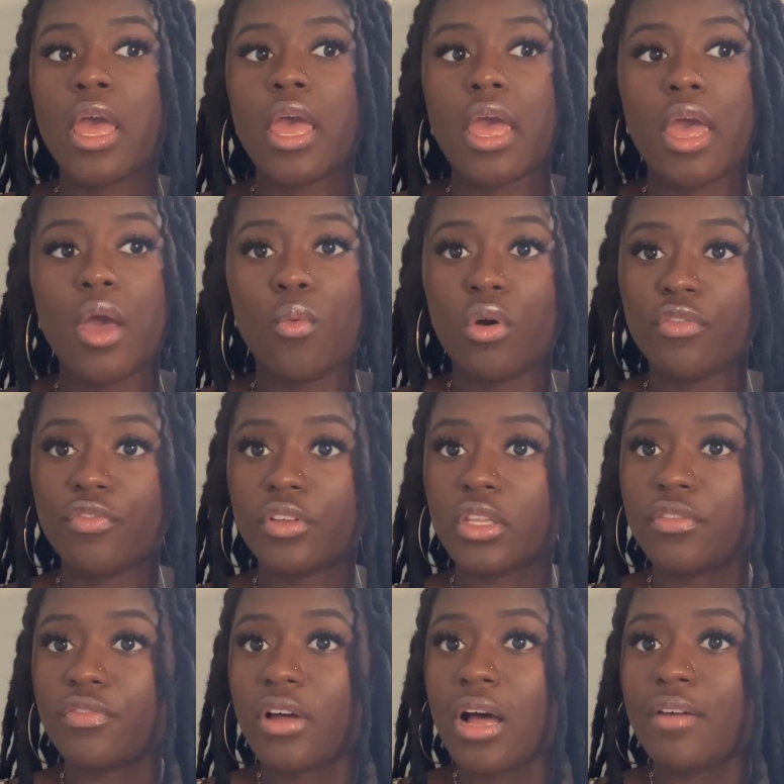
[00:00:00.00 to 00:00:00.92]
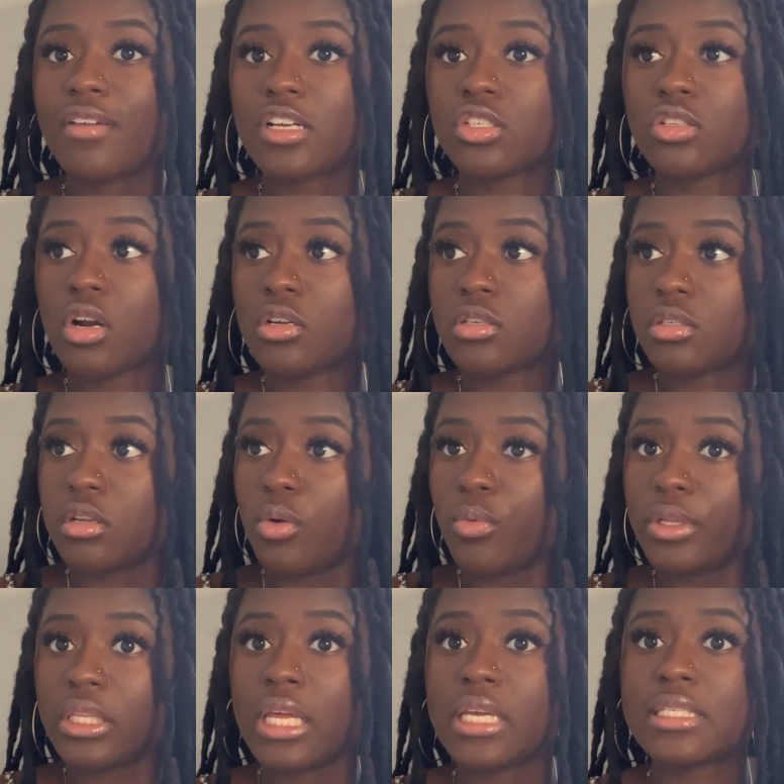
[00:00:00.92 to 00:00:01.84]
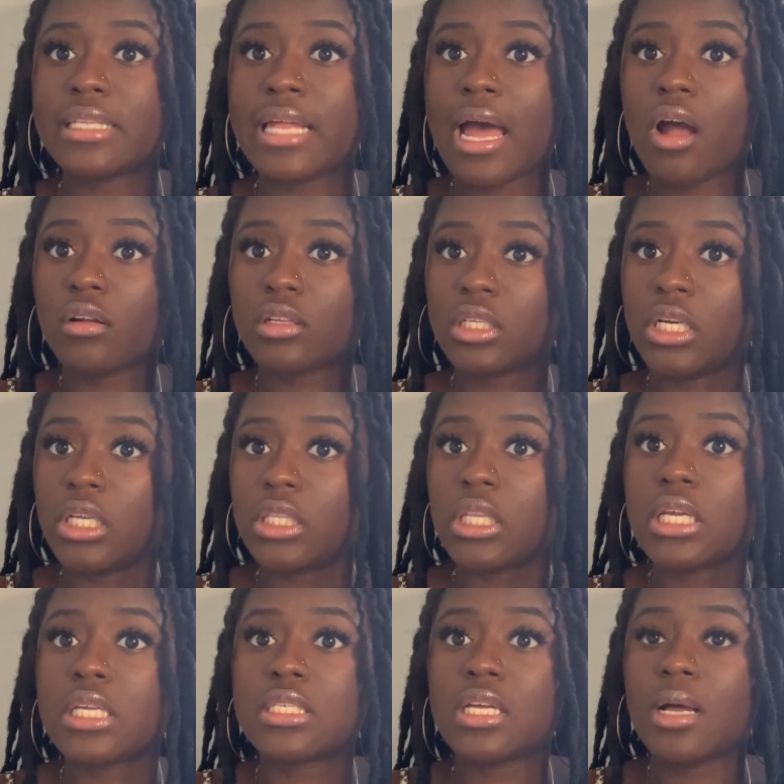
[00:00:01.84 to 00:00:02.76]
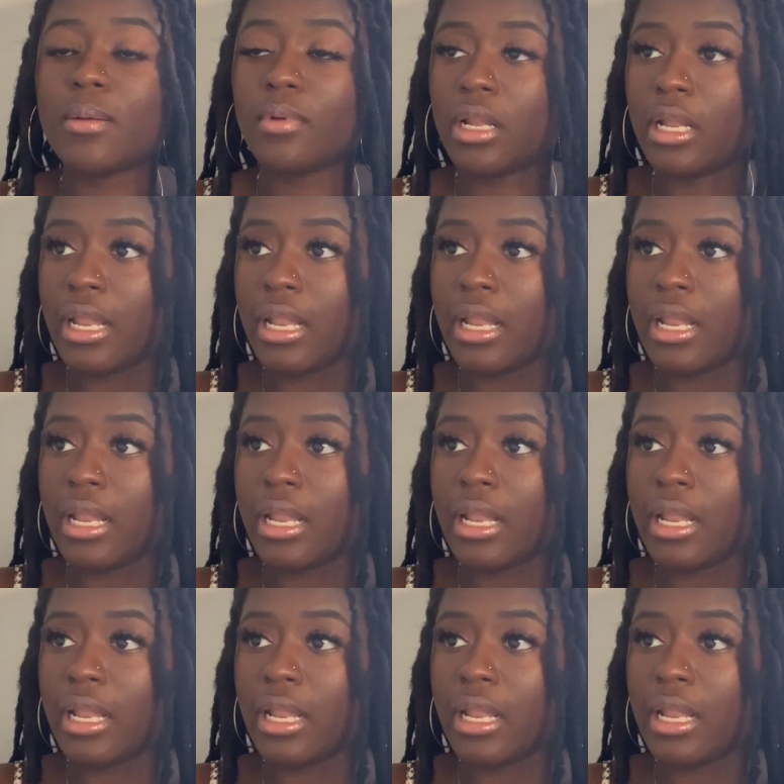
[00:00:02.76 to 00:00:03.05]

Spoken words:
at 1:55, I start slowing things down, cleaning things up,